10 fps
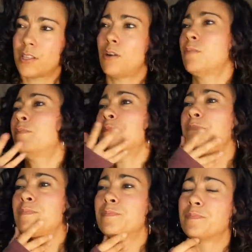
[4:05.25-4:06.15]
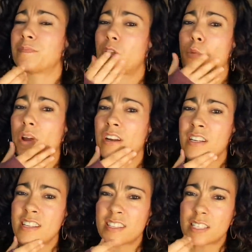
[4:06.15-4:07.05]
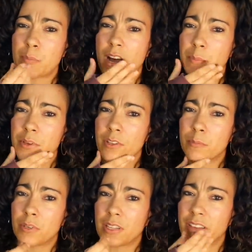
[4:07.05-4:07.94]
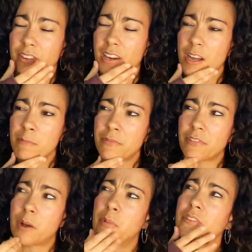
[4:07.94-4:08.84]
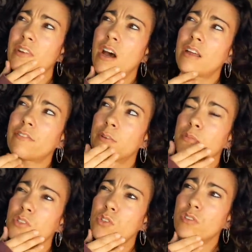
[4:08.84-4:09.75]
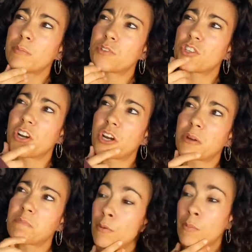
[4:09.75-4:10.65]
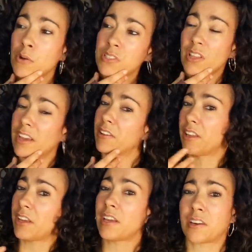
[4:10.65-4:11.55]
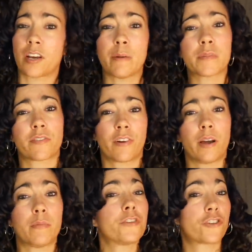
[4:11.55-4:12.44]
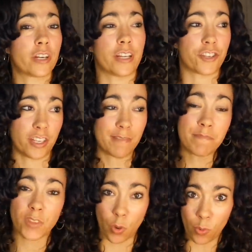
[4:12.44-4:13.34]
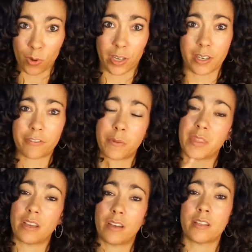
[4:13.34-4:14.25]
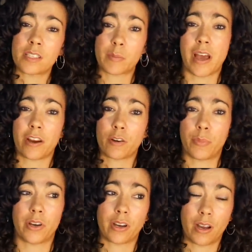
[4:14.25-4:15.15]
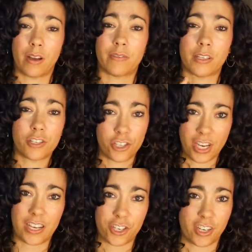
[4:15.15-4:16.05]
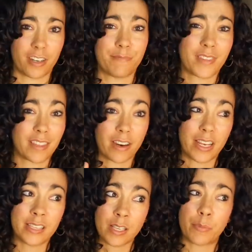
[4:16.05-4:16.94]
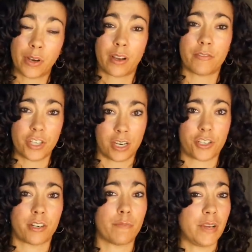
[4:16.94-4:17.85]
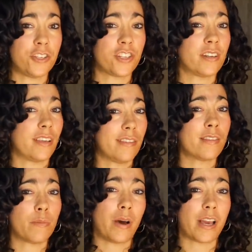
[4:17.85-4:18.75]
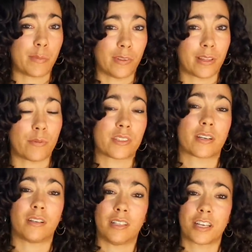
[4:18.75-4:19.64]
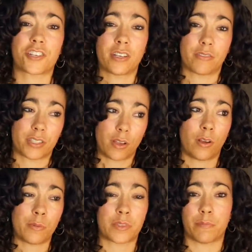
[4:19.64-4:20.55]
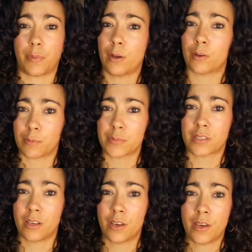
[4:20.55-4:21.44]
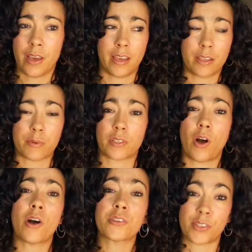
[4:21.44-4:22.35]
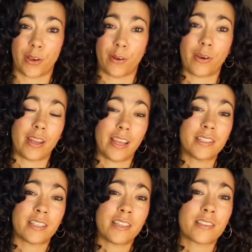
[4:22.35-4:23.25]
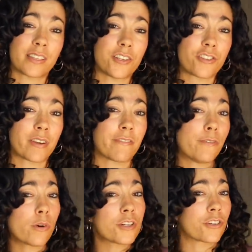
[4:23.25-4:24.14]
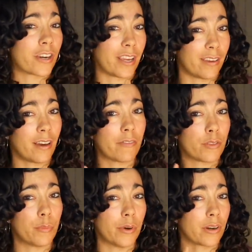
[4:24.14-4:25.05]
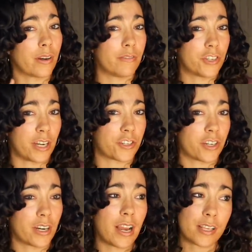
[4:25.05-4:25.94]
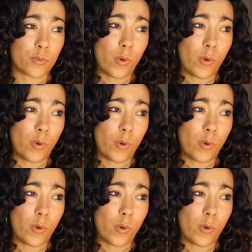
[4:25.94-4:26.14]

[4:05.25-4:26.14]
So, where does this popular belief come from if not from scripture? Most likely it comes from tradition or from the uninspired book of Jasher. There is a book of Jasher mentioned in the Bible that was a collection of psalms and poems, and there was also an 18th century forgery of the book of Jasher as